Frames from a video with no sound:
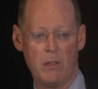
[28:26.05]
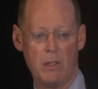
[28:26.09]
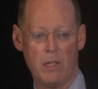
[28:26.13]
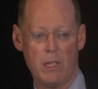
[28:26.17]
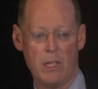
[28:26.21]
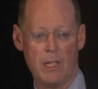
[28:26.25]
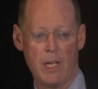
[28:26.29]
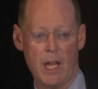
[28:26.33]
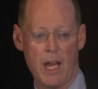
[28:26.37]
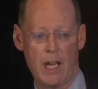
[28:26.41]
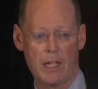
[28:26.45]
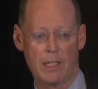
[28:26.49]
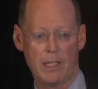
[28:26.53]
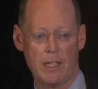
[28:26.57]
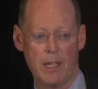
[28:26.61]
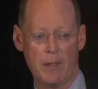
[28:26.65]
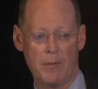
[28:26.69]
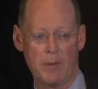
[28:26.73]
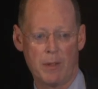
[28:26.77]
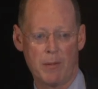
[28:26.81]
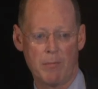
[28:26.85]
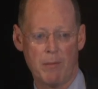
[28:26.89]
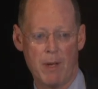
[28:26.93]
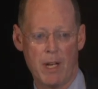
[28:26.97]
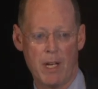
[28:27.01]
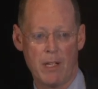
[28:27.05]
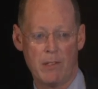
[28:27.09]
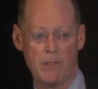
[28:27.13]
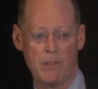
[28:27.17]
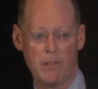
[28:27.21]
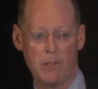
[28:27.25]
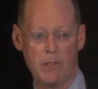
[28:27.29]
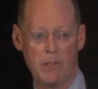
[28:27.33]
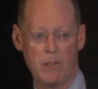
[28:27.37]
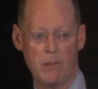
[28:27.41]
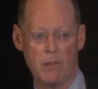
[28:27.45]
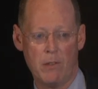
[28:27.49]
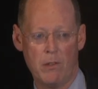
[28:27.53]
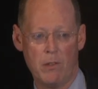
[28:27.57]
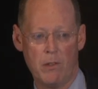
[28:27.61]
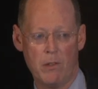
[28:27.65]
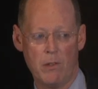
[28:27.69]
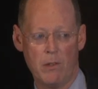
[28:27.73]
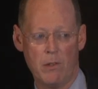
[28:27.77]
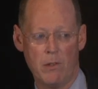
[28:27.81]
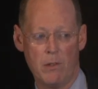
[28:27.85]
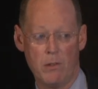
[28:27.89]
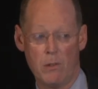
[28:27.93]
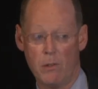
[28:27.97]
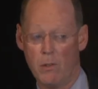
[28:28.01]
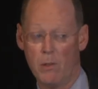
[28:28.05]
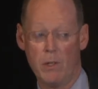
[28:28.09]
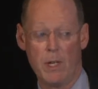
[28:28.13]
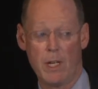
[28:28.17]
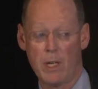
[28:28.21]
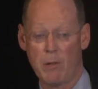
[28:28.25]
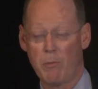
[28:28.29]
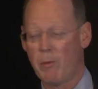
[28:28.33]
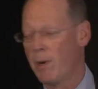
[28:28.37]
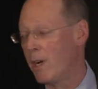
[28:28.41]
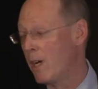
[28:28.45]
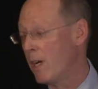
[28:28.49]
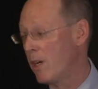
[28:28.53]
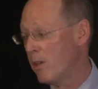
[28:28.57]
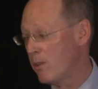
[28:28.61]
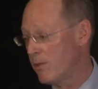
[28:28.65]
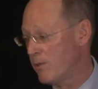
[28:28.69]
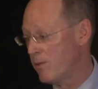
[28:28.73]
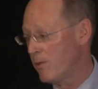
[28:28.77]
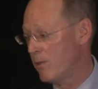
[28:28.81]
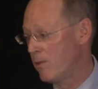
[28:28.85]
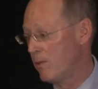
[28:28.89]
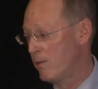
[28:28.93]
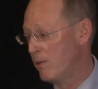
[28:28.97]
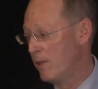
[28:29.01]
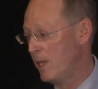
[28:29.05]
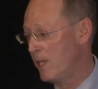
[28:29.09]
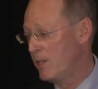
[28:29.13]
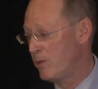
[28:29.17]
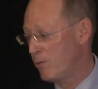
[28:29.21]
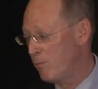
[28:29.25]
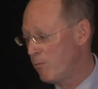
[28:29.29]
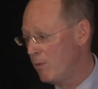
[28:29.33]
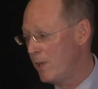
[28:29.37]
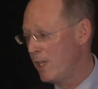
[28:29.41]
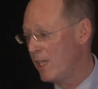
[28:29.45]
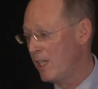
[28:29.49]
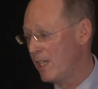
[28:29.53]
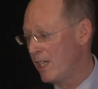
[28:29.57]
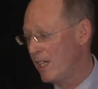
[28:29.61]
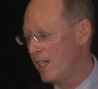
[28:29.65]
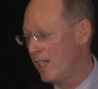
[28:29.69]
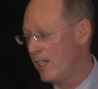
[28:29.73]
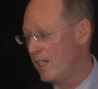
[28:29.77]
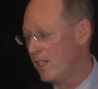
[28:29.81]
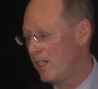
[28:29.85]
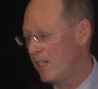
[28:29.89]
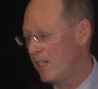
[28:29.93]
in academic medicine or anywhere else. It's really